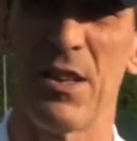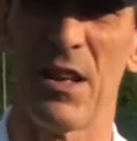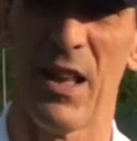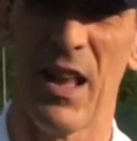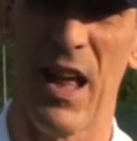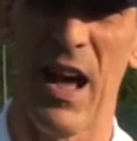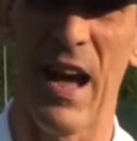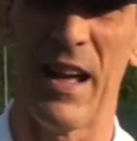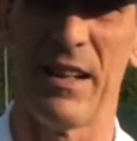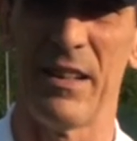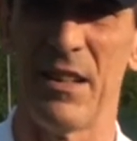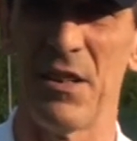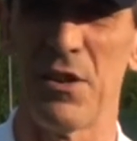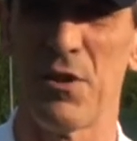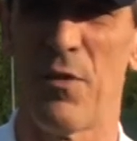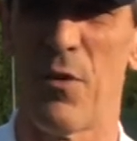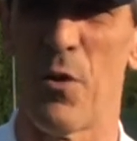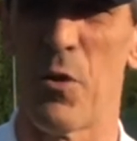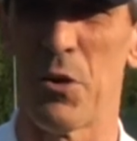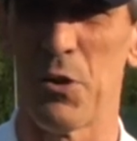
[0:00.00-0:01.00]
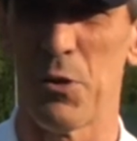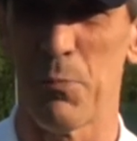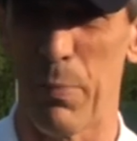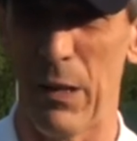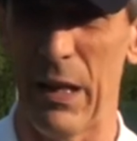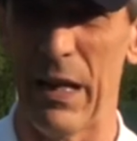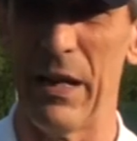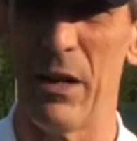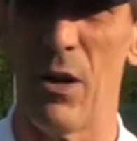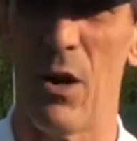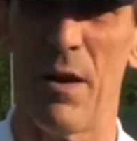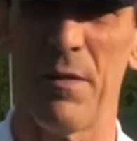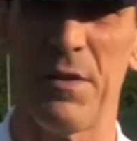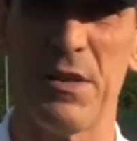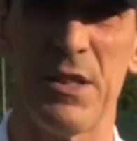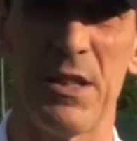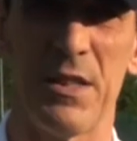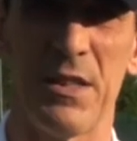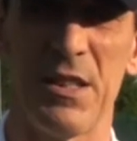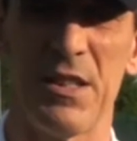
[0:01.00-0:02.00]
a lot as far as
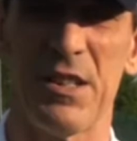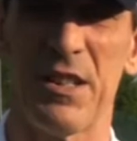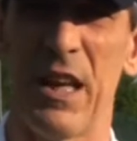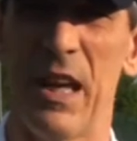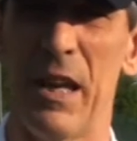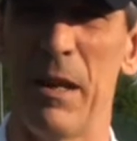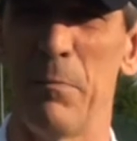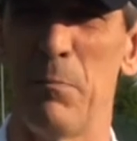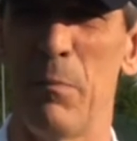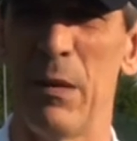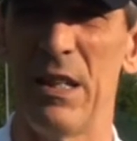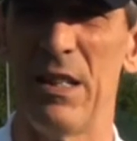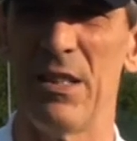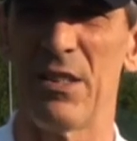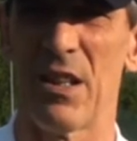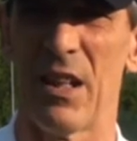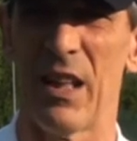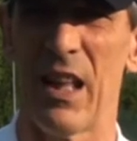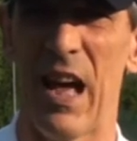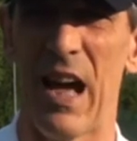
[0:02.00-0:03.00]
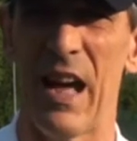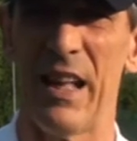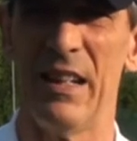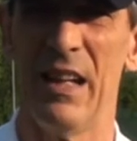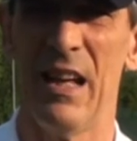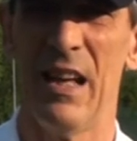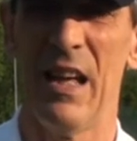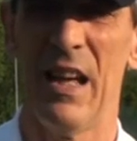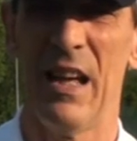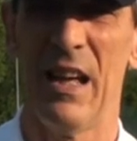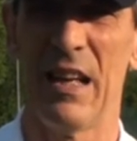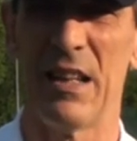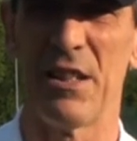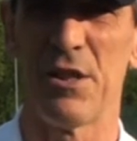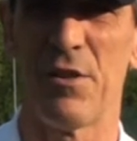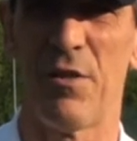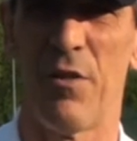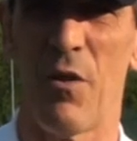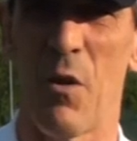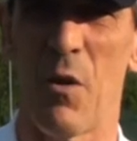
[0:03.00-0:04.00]
playoffs. This game means a lot
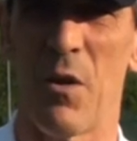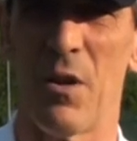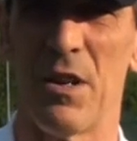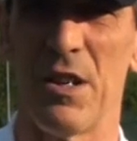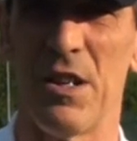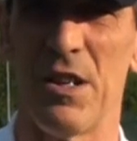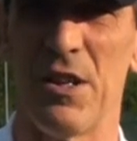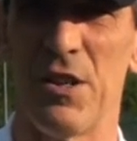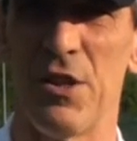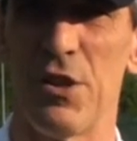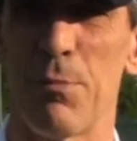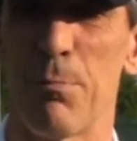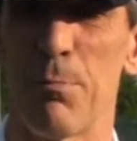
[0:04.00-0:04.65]
as far as